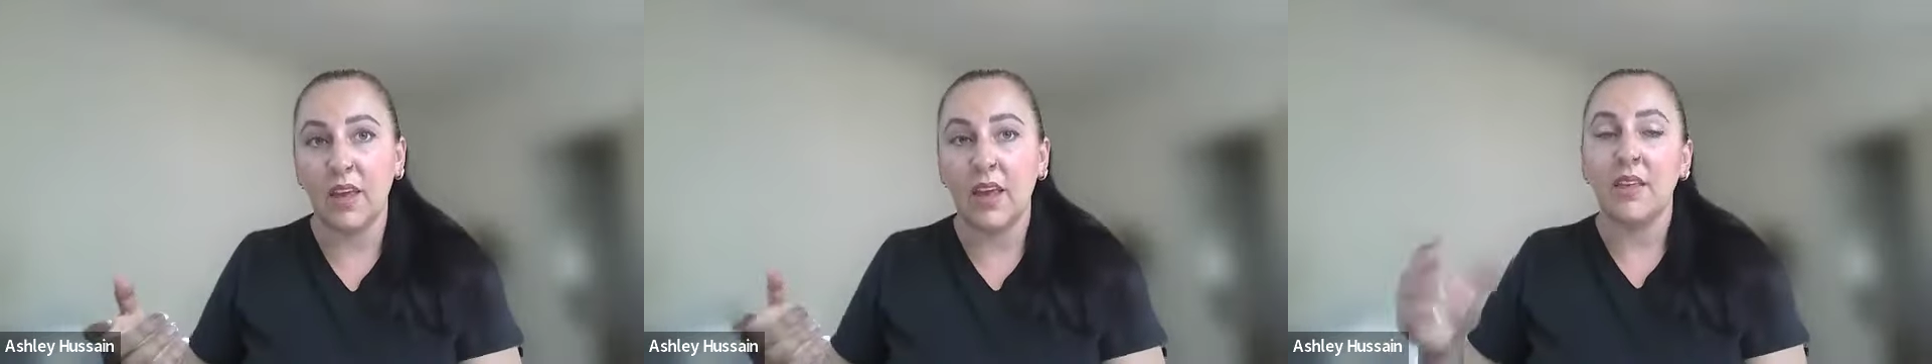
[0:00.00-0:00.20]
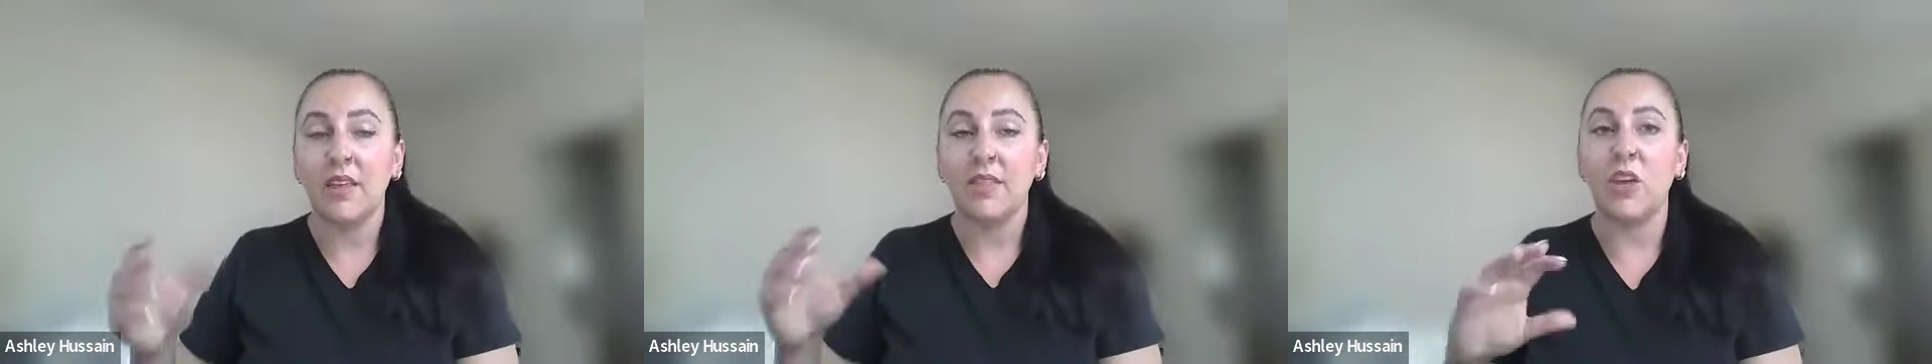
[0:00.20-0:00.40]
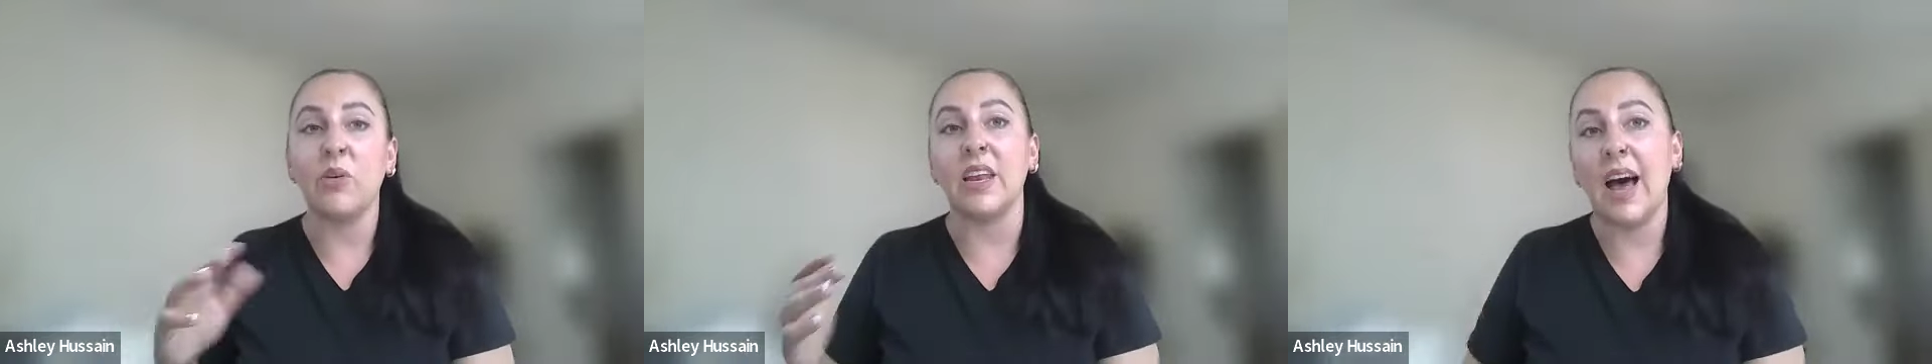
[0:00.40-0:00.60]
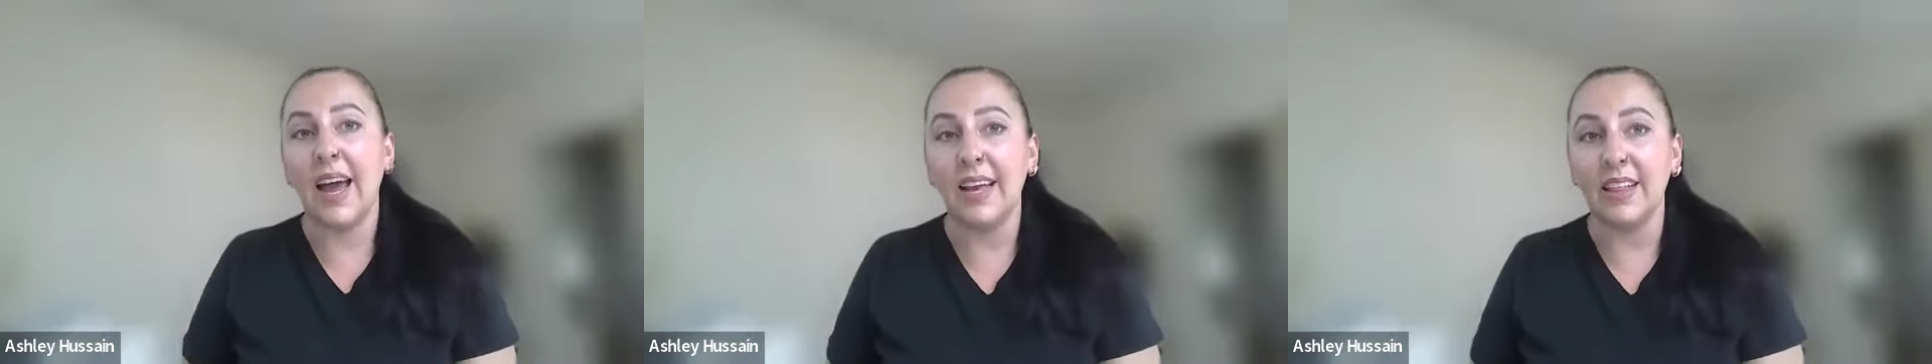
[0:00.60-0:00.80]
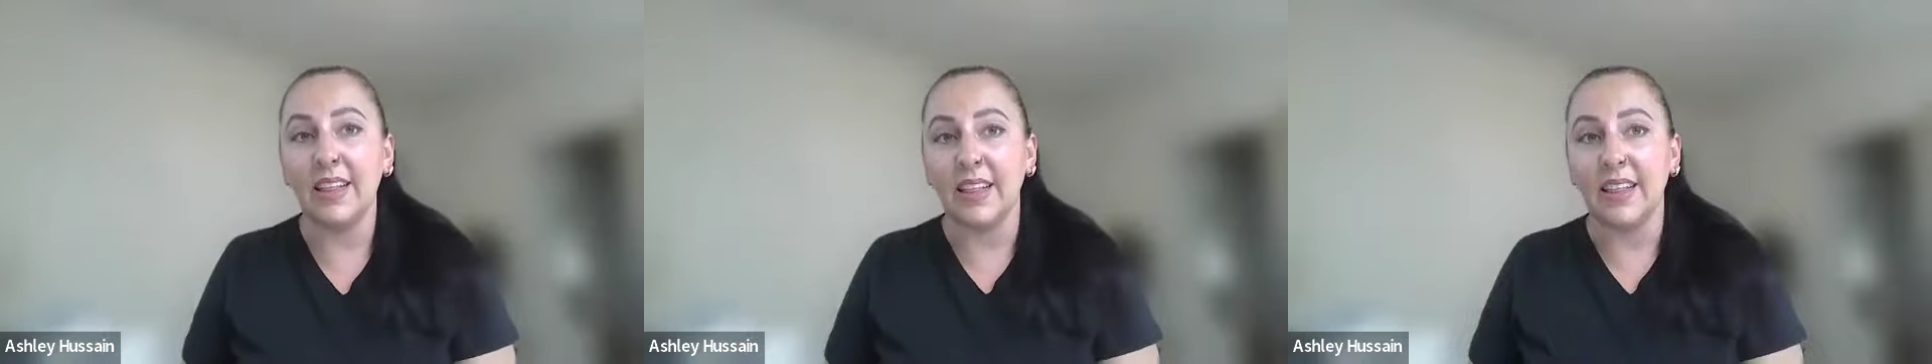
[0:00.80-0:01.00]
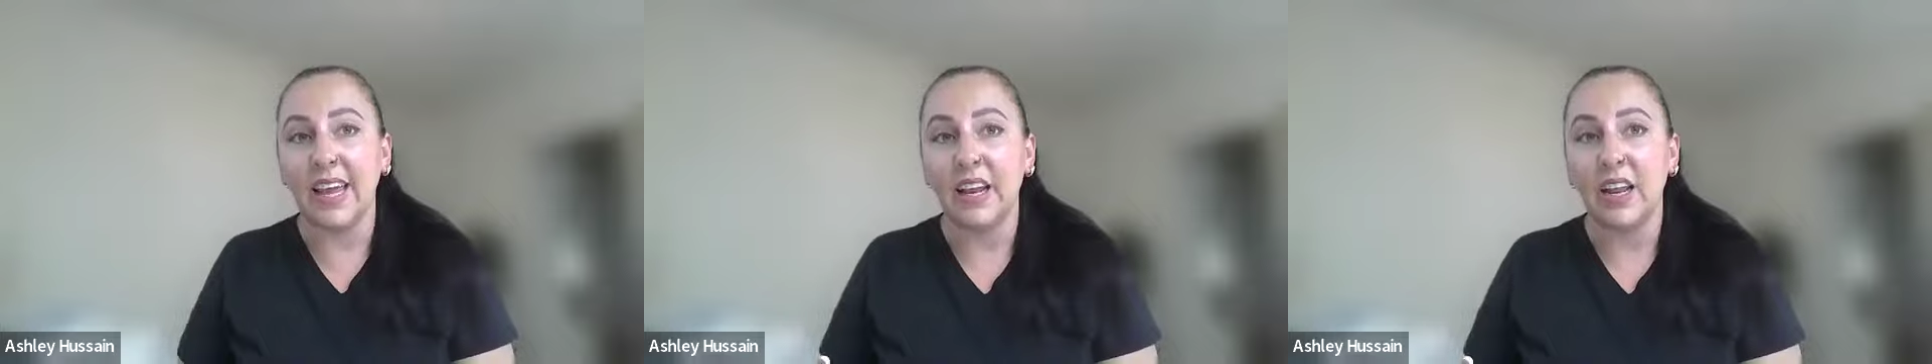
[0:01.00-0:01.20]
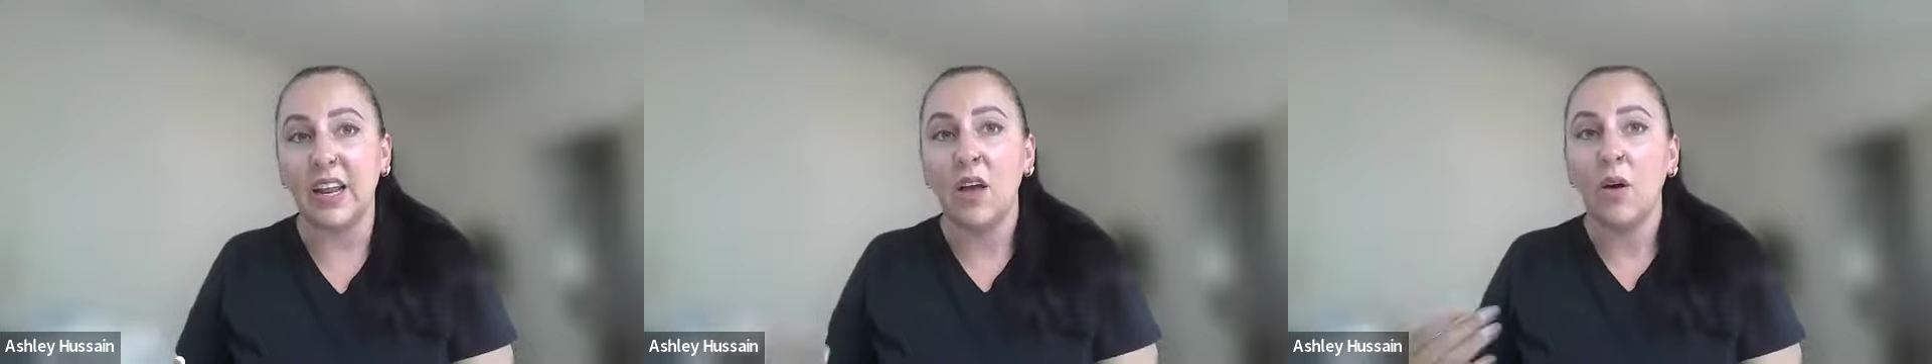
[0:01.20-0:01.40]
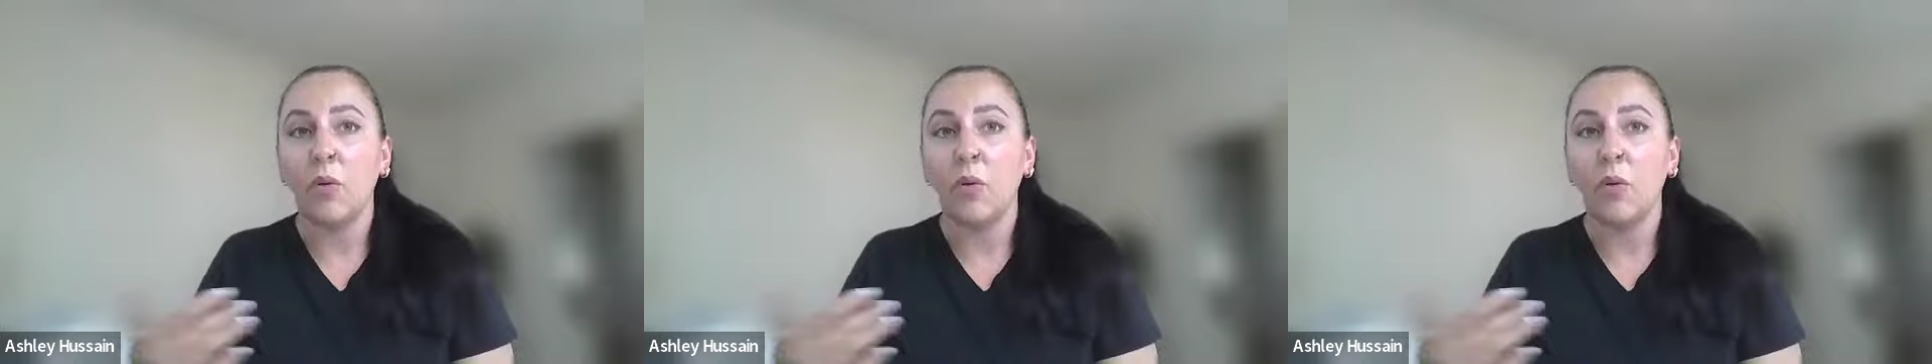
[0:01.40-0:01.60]
that you can highlight
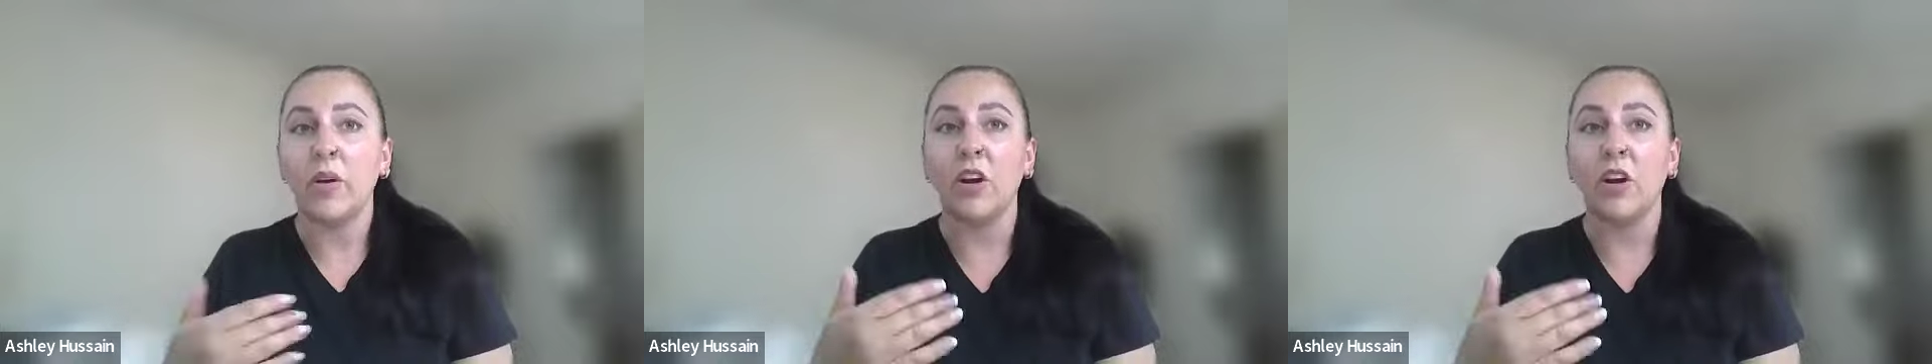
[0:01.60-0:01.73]
when